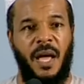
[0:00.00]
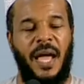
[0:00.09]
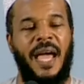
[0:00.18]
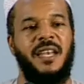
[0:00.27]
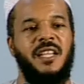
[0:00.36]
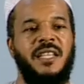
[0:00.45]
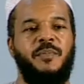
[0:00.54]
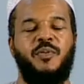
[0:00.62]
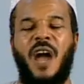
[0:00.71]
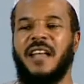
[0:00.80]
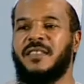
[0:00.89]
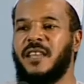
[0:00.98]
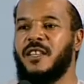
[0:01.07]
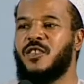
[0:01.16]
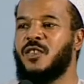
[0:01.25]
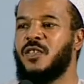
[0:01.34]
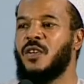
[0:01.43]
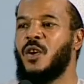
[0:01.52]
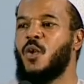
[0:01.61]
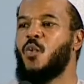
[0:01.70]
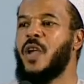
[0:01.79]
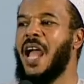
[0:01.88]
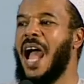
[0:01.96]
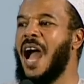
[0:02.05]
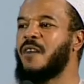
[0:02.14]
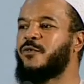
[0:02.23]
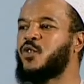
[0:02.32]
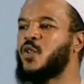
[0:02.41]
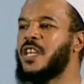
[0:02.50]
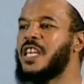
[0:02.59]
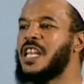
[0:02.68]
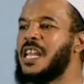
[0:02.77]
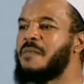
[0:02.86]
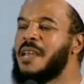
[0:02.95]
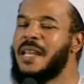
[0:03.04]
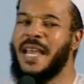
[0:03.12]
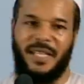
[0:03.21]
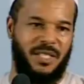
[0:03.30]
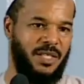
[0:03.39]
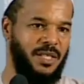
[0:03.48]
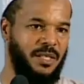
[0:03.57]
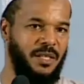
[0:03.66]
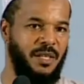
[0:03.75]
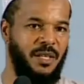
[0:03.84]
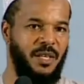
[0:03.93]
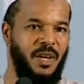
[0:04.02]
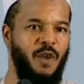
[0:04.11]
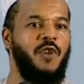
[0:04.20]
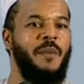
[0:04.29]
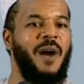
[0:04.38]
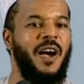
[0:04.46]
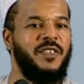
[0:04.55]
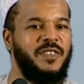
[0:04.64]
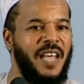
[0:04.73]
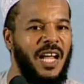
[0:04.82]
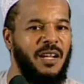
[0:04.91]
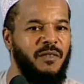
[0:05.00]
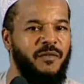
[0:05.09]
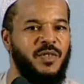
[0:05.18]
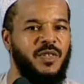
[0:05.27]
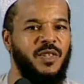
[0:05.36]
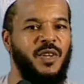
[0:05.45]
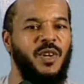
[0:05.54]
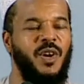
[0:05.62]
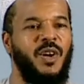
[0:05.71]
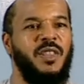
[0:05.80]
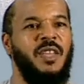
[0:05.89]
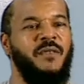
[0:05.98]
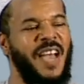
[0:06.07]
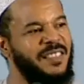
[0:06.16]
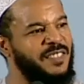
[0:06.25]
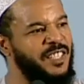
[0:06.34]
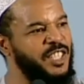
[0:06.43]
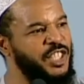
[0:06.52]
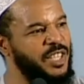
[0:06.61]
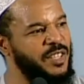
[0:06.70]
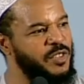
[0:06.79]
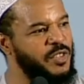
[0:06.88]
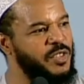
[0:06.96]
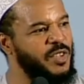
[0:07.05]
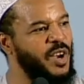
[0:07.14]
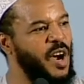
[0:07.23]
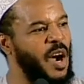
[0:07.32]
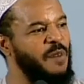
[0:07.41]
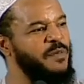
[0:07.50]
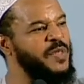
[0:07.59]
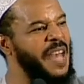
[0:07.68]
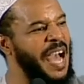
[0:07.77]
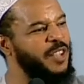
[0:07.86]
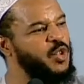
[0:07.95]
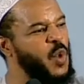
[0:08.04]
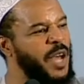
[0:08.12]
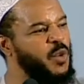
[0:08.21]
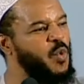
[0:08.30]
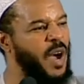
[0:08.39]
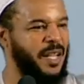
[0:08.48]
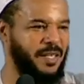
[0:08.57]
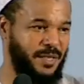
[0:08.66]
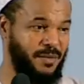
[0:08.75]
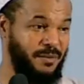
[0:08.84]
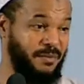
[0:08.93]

and in the process, we have to eliminate from ourselves the vestiges of Dhatu Anwat.